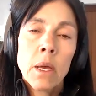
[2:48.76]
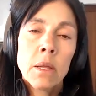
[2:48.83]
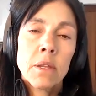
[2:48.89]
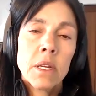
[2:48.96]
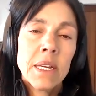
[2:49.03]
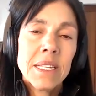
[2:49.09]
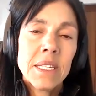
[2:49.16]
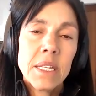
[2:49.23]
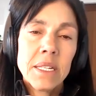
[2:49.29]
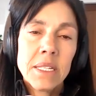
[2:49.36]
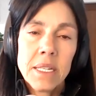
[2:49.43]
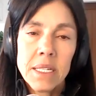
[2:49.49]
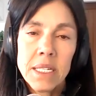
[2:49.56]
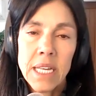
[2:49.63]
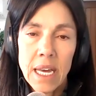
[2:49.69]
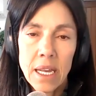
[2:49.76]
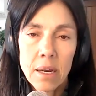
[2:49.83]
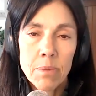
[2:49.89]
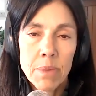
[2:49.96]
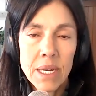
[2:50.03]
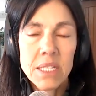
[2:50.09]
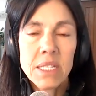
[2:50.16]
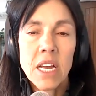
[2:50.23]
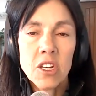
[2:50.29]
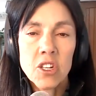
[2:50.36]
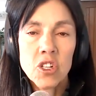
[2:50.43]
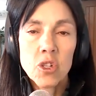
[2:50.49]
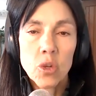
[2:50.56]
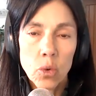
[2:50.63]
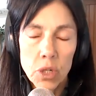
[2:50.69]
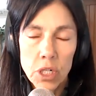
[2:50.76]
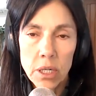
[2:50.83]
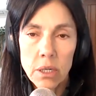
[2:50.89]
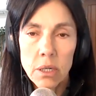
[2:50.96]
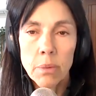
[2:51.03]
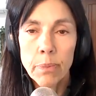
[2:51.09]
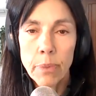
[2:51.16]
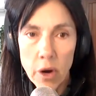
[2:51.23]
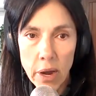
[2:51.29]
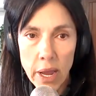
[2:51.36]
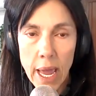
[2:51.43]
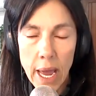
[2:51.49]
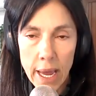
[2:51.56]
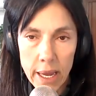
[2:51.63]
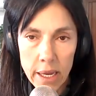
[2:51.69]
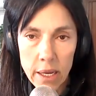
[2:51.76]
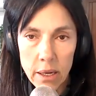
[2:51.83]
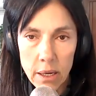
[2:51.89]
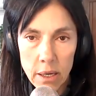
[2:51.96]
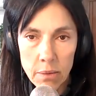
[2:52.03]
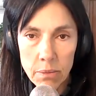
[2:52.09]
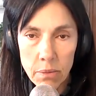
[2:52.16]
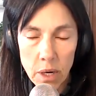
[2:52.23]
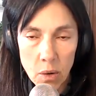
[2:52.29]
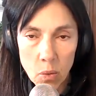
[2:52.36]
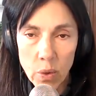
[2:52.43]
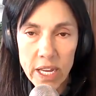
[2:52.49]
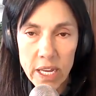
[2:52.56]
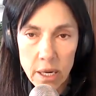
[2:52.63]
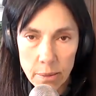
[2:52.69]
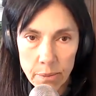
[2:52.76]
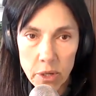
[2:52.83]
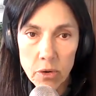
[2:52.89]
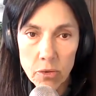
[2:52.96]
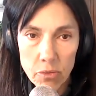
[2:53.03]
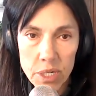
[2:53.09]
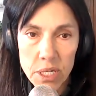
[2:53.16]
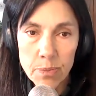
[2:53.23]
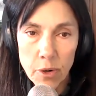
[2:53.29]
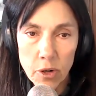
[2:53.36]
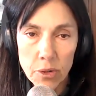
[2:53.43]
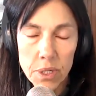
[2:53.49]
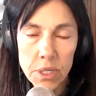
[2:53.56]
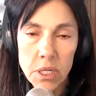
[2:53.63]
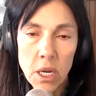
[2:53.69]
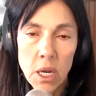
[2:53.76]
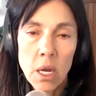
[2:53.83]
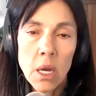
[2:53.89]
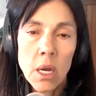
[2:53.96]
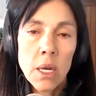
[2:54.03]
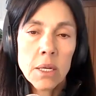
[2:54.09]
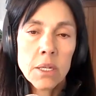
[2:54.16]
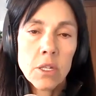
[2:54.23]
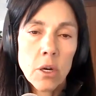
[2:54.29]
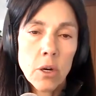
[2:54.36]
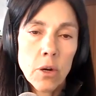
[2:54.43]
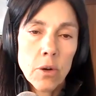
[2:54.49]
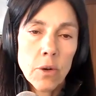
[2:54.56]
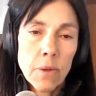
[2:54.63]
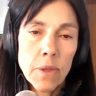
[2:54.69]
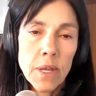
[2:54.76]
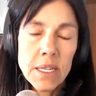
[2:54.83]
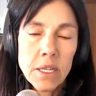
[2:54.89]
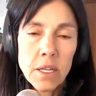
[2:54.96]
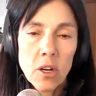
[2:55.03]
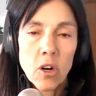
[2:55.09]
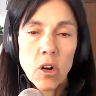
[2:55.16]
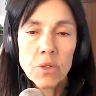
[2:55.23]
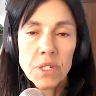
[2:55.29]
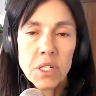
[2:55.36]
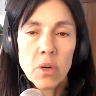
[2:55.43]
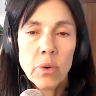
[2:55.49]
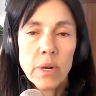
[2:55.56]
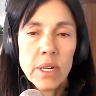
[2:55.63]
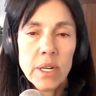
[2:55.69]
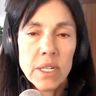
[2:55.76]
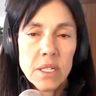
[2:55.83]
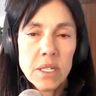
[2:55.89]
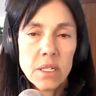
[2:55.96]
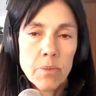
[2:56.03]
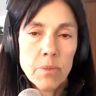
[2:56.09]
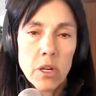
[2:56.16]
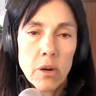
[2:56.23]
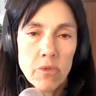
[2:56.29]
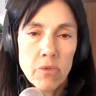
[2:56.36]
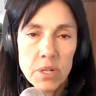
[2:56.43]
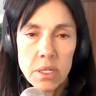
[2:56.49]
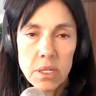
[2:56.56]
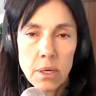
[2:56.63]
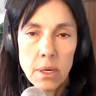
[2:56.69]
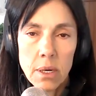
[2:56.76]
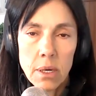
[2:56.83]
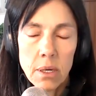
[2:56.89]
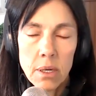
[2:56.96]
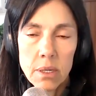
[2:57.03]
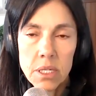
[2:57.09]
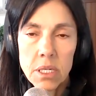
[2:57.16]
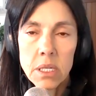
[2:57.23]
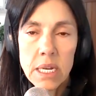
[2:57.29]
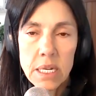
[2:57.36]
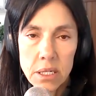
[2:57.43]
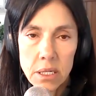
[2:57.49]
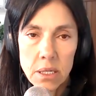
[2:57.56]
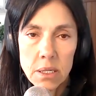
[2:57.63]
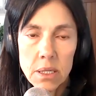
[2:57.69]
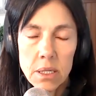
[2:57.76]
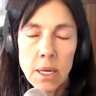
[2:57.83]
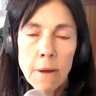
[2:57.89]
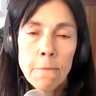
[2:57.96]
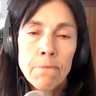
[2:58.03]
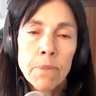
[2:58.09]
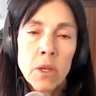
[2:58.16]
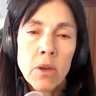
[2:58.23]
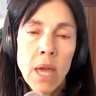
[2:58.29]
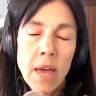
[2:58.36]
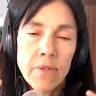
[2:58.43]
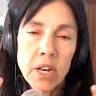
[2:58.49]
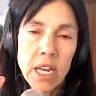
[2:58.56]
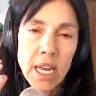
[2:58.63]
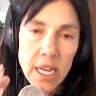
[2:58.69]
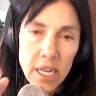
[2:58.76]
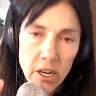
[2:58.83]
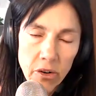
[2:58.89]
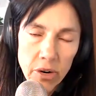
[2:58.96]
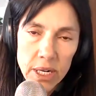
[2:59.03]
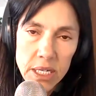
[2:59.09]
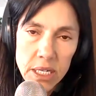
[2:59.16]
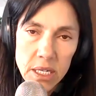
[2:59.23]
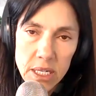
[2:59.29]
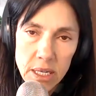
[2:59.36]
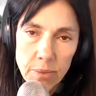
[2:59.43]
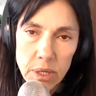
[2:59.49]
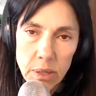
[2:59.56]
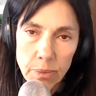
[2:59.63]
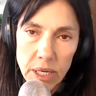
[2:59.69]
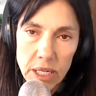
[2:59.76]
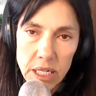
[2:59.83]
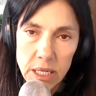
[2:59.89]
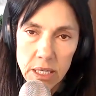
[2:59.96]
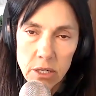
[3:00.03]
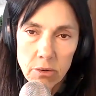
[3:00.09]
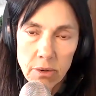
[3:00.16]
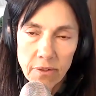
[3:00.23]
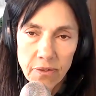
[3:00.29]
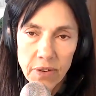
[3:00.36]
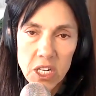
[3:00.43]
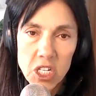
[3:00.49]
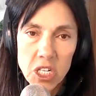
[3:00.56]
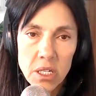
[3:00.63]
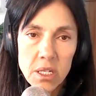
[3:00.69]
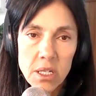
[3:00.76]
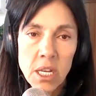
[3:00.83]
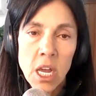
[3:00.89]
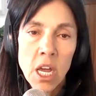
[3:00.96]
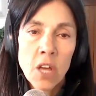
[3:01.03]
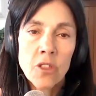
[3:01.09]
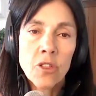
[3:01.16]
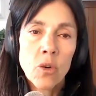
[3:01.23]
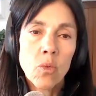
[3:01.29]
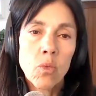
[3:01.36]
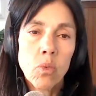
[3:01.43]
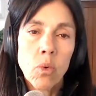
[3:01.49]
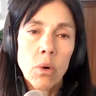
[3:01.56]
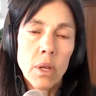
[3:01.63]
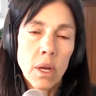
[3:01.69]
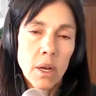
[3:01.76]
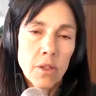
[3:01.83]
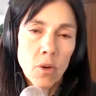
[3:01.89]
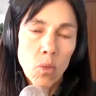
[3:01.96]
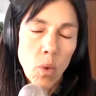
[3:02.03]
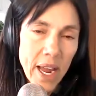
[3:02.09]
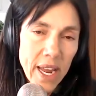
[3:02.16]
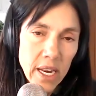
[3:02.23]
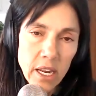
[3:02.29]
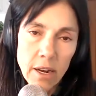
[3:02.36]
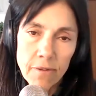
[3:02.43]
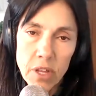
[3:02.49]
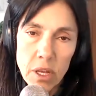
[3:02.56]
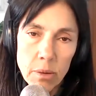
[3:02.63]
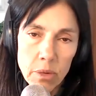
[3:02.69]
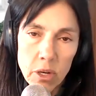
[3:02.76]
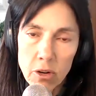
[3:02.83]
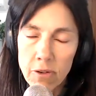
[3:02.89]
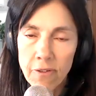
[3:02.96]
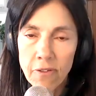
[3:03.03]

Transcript: The next things are telomeres are shortened by a weak immune response. So these are the consequences of immunosenescence. You have an increased susceptibility to infections. The waning of the immune